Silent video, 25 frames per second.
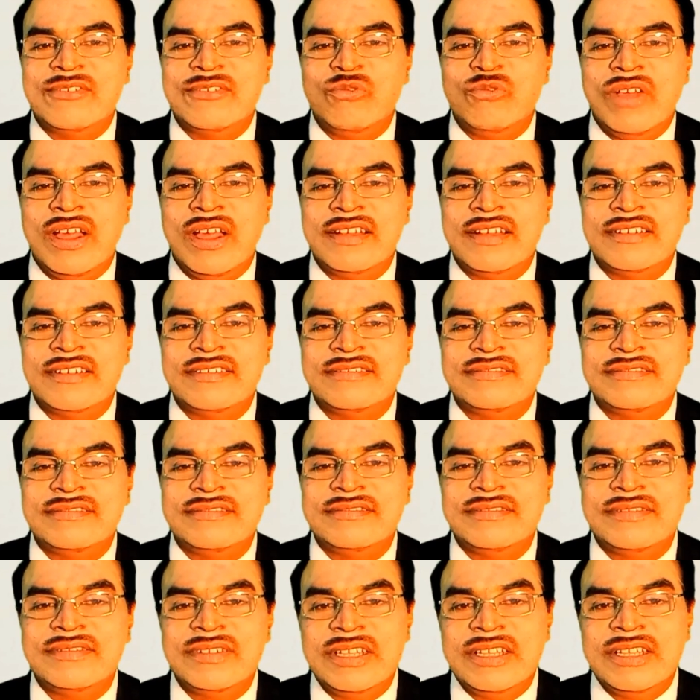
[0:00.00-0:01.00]
one.
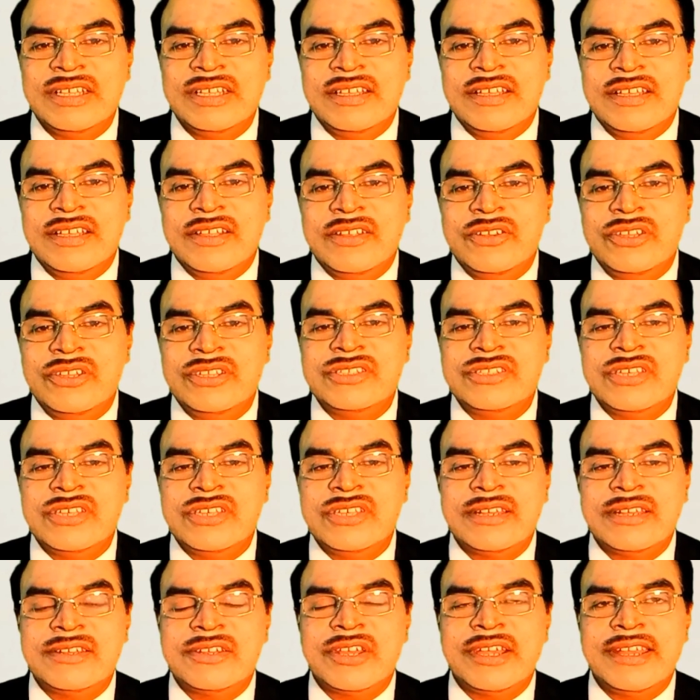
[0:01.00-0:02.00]

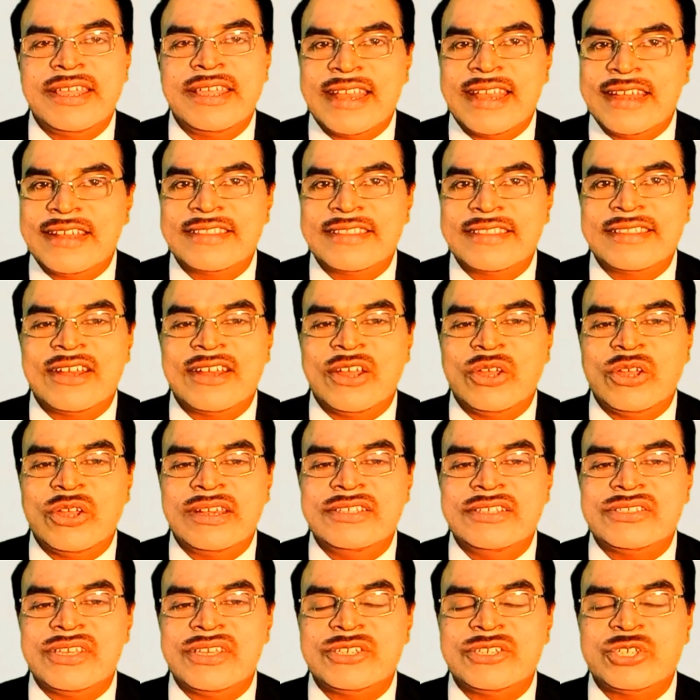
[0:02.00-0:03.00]
Ninja Trader, another
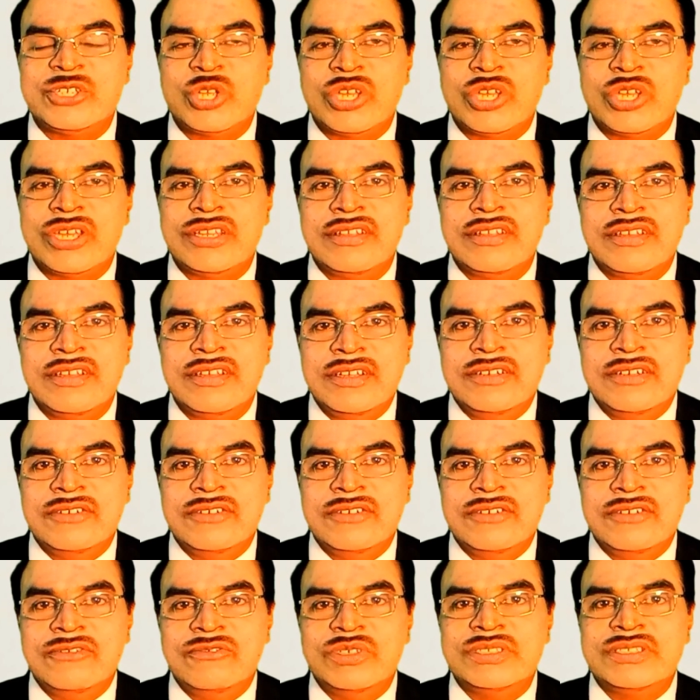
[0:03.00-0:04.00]
organization
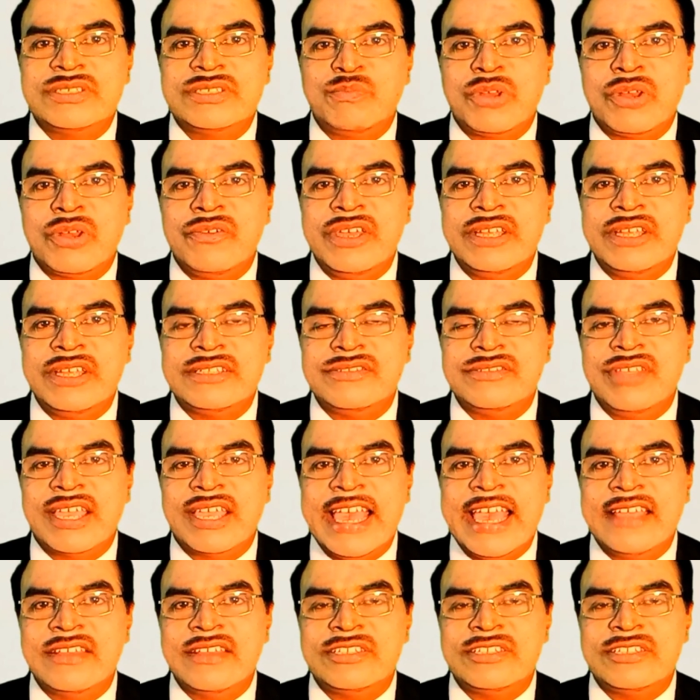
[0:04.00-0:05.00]
which provides the
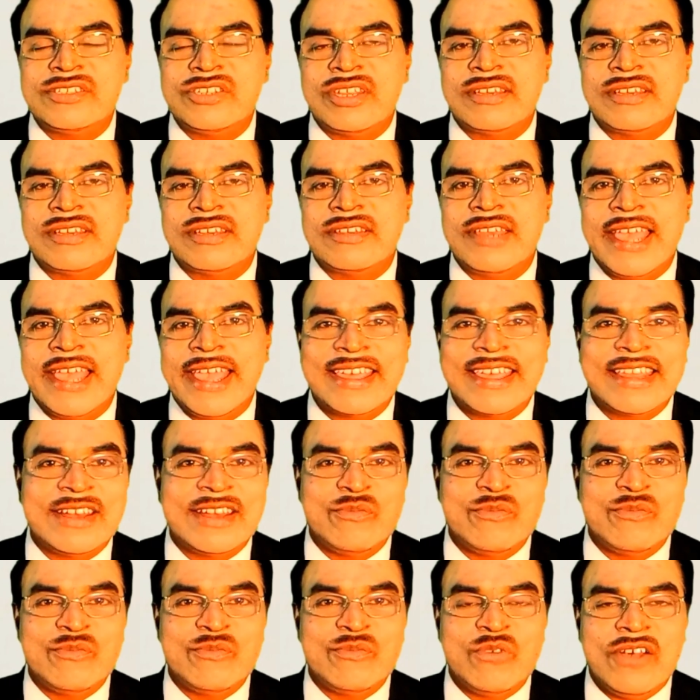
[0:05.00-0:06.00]
candlestick
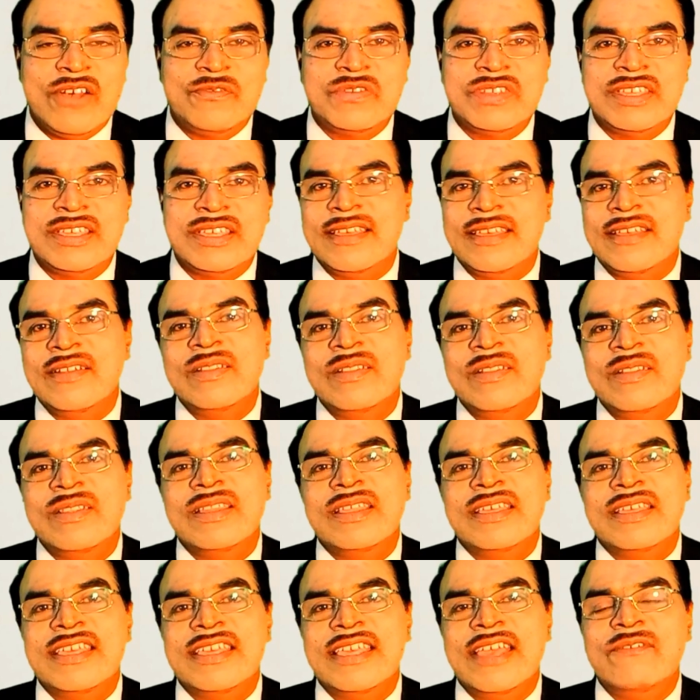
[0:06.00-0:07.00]
diagram of
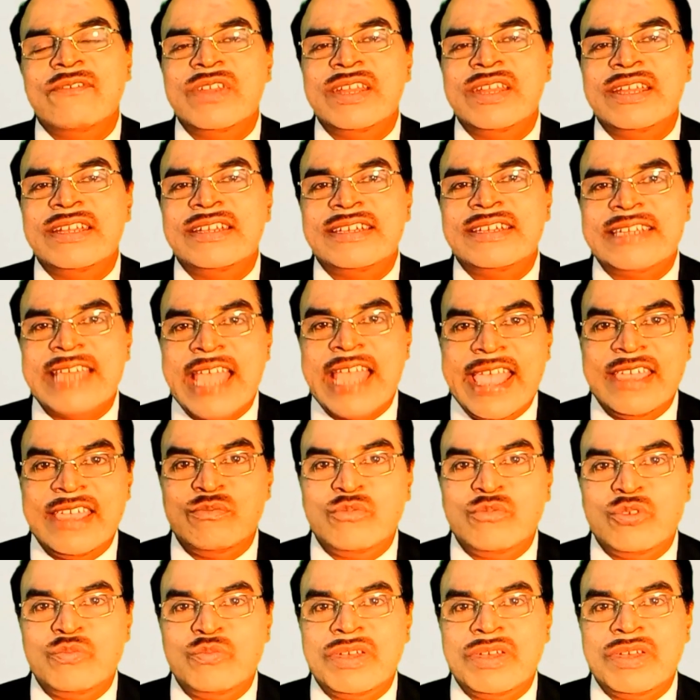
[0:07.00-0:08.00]
every time
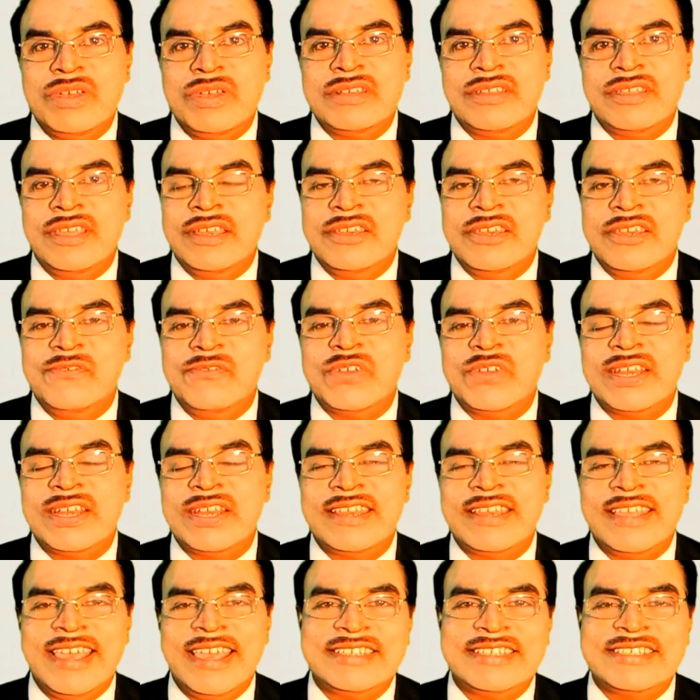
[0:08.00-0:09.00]
movement in
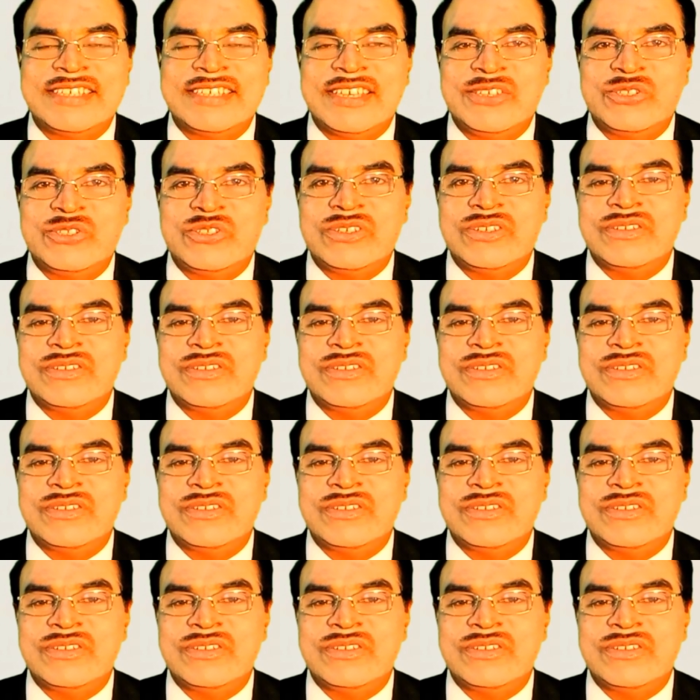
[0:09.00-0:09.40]
different exchanges.